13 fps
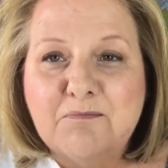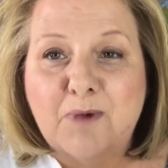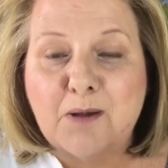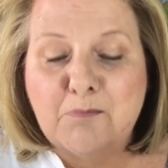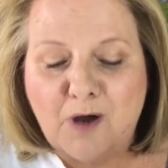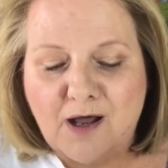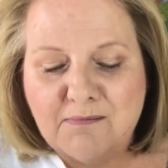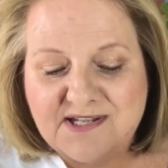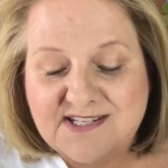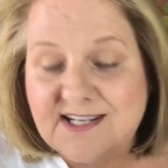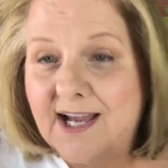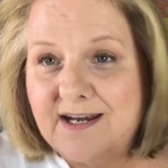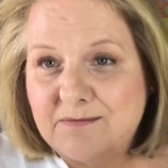My mom had
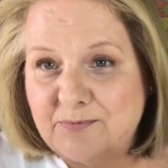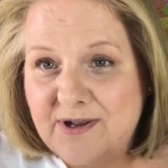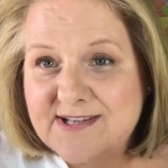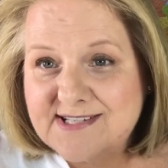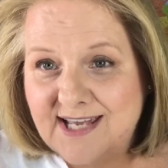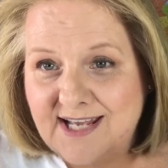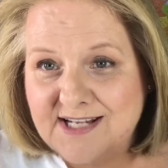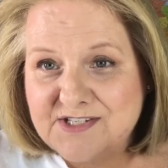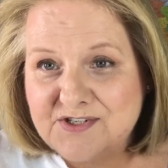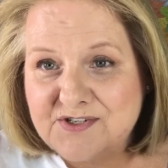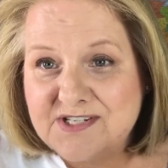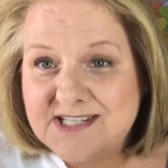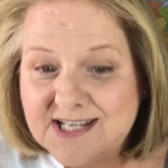died of breast
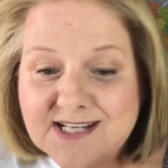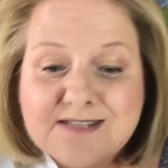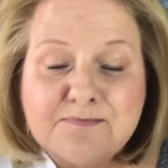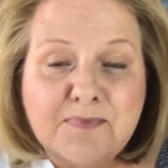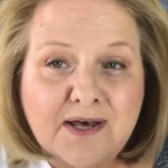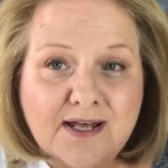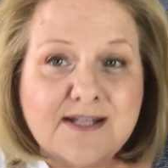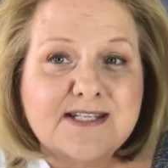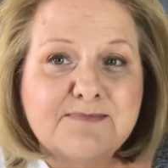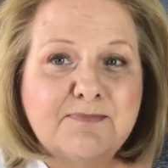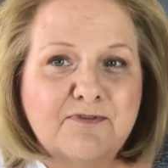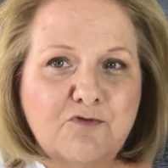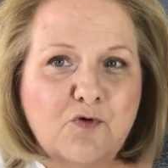cancer 6 months
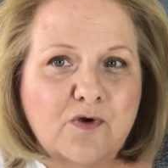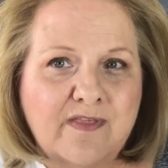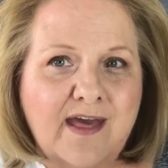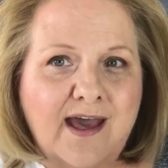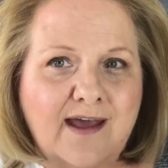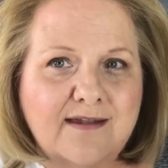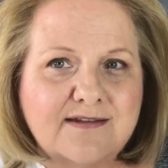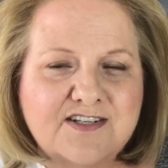before that.